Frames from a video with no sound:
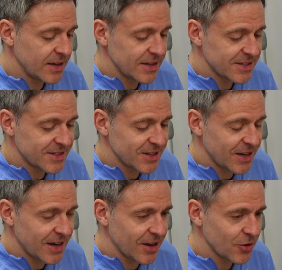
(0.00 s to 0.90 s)
is
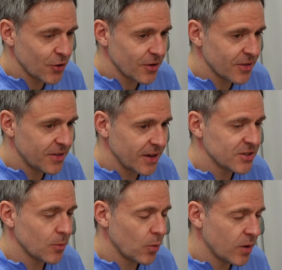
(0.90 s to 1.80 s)
another thing
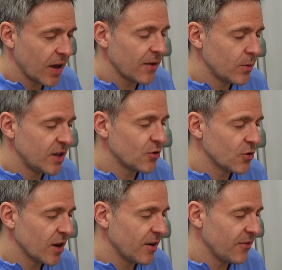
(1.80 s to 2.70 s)
that we need to
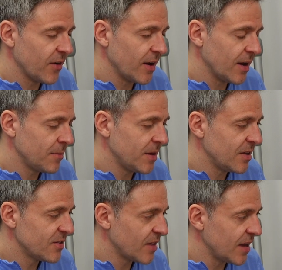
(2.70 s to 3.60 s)
clarify. I mean,
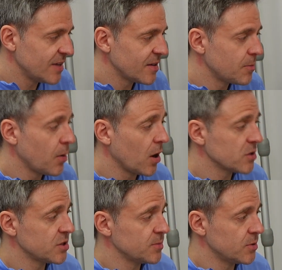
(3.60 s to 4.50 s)
is it
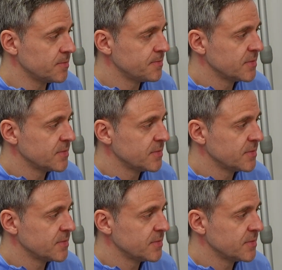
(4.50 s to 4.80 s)
possible